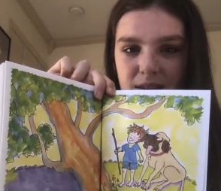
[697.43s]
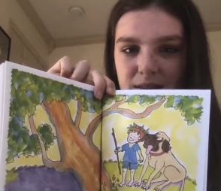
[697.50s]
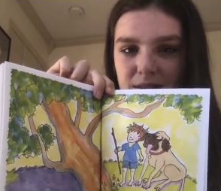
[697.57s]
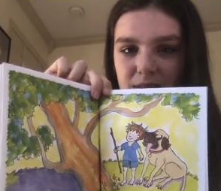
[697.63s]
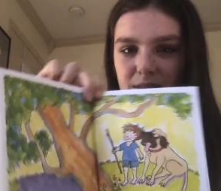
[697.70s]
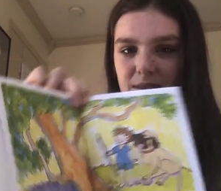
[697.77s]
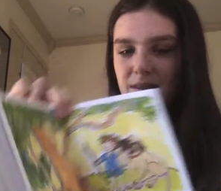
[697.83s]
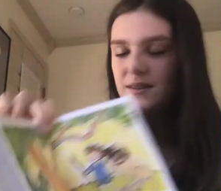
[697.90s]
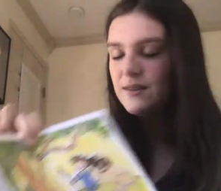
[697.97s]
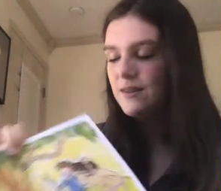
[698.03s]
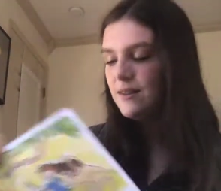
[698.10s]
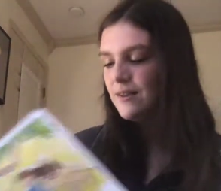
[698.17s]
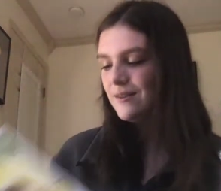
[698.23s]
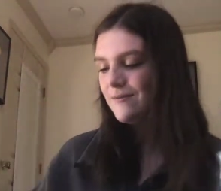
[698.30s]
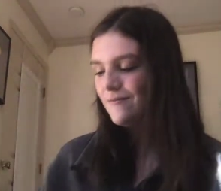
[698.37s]

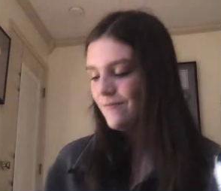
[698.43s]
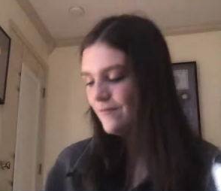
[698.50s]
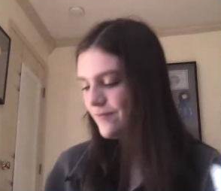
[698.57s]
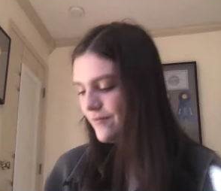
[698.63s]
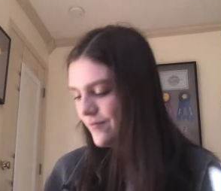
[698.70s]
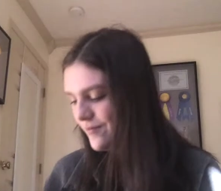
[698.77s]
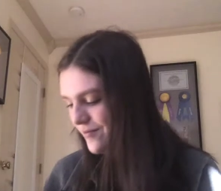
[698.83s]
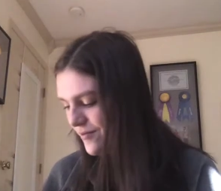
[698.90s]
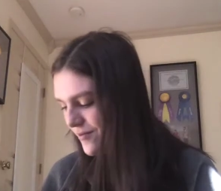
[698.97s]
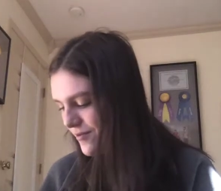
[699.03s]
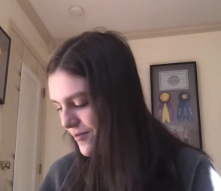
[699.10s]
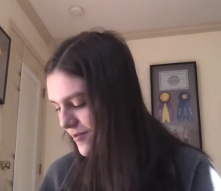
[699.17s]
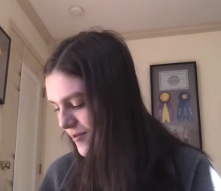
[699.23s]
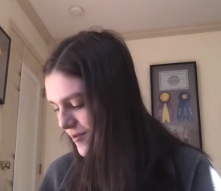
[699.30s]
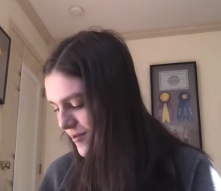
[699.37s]

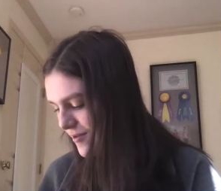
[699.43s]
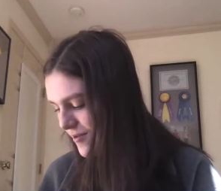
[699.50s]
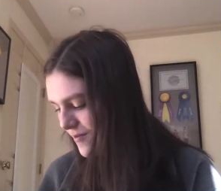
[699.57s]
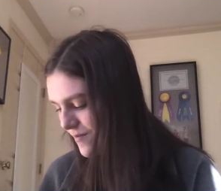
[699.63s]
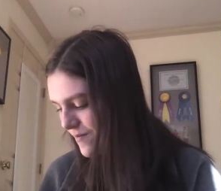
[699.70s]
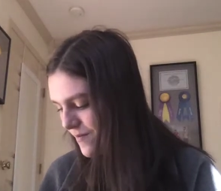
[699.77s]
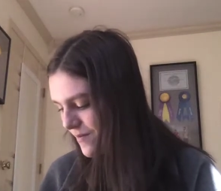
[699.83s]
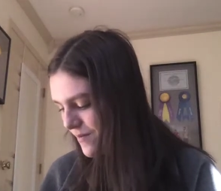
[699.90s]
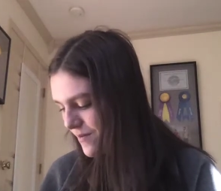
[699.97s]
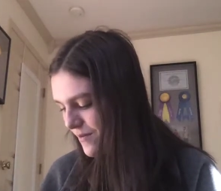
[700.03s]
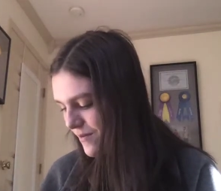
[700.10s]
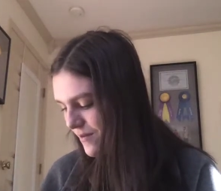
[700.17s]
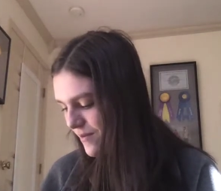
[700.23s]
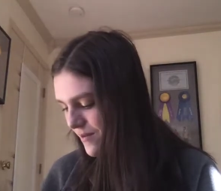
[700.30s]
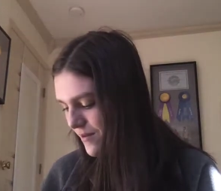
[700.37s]

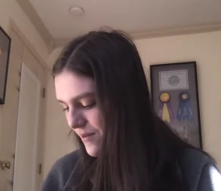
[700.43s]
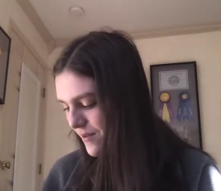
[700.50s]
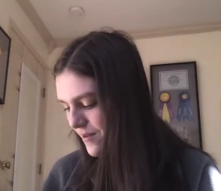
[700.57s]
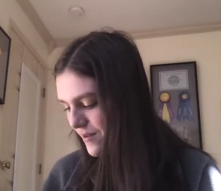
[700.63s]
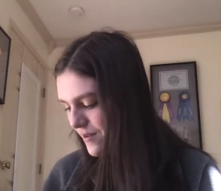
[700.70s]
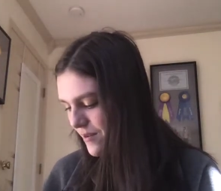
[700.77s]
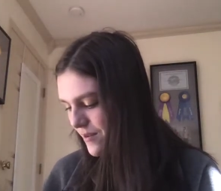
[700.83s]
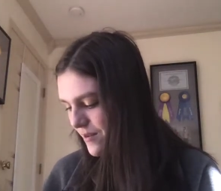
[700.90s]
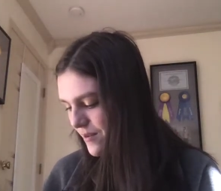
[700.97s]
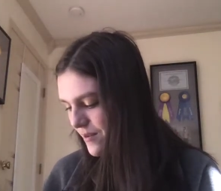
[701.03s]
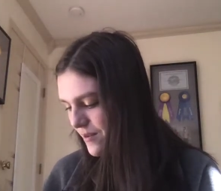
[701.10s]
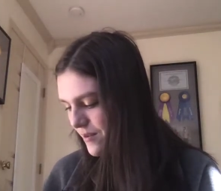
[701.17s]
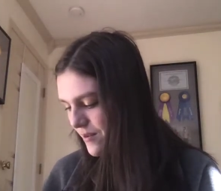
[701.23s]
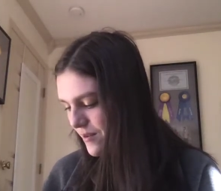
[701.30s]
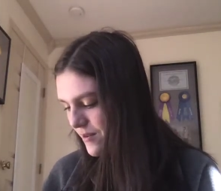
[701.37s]

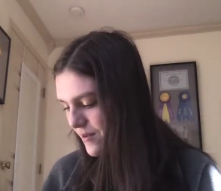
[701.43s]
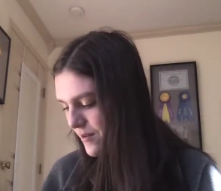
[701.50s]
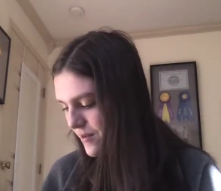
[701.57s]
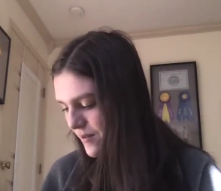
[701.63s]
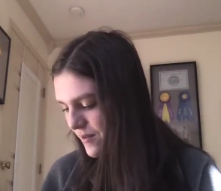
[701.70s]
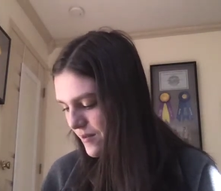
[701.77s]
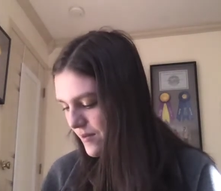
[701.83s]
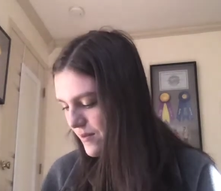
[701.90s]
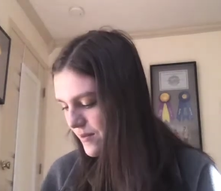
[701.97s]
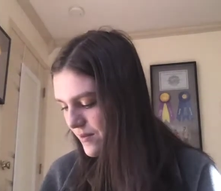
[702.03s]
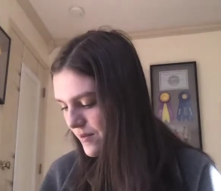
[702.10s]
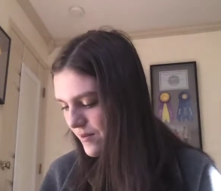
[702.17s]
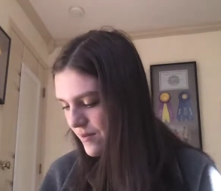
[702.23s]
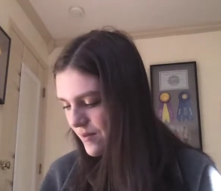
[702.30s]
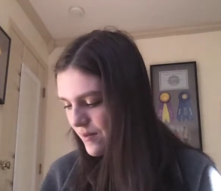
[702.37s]

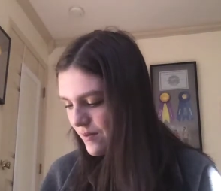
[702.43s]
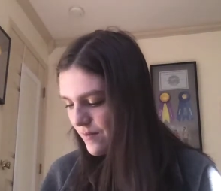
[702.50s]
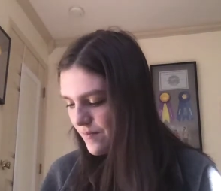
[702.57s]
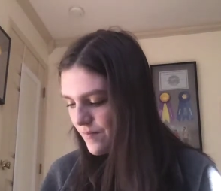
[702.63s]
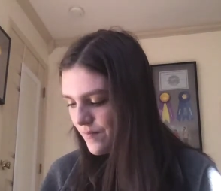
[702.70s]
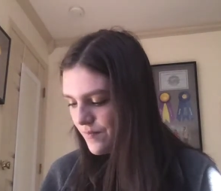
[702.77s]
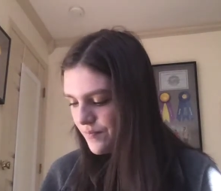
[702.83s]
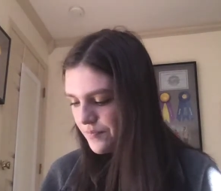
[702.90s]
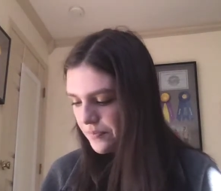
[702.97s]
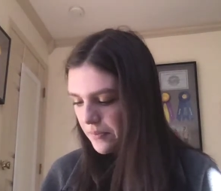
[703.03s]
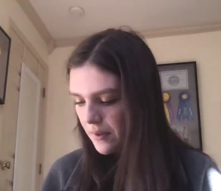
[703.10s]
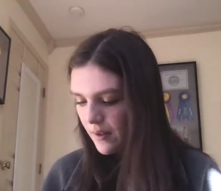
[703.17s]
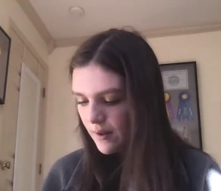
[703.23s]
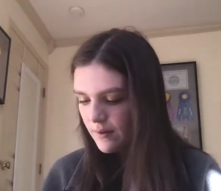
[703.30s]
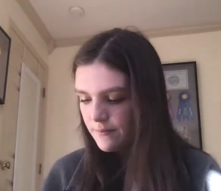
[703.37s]

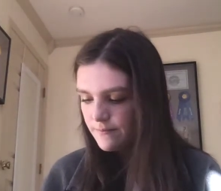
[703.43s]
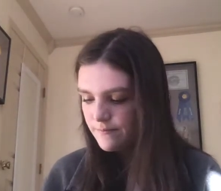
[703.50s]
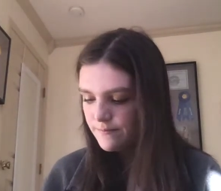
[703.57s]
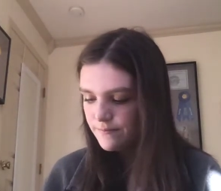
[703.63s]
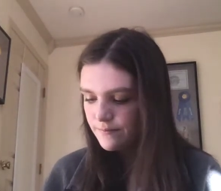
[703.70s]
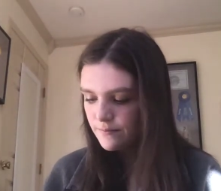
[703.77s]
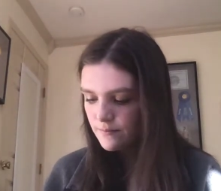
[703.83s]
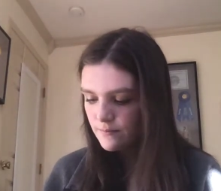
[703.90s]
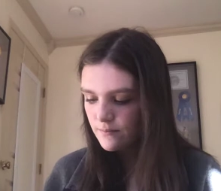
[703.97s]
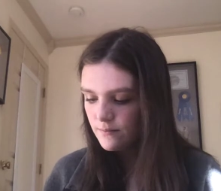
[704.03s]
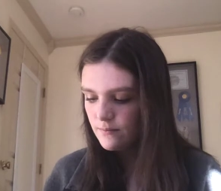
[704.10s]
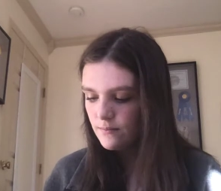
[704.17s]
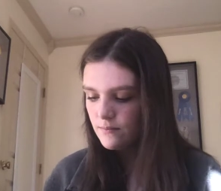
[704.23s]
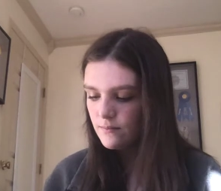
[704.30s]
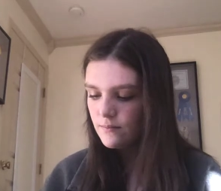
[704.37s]

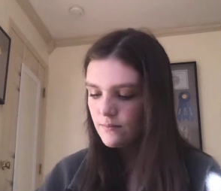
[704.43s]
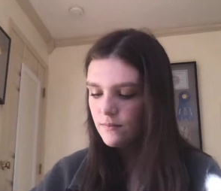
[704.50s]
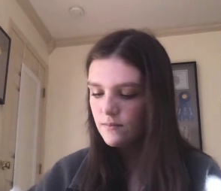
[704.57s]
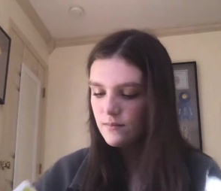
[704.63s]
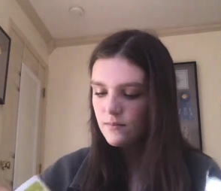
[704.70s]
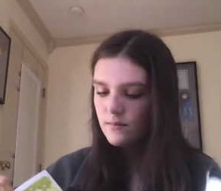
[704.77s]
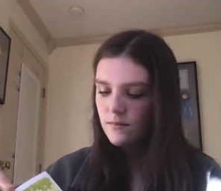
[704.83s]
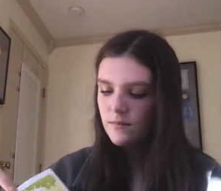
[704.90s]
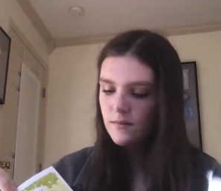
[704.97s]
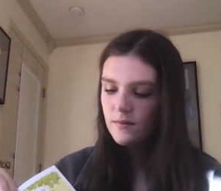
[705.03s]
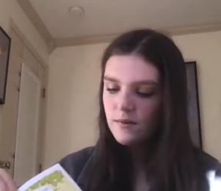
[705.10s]
(silence)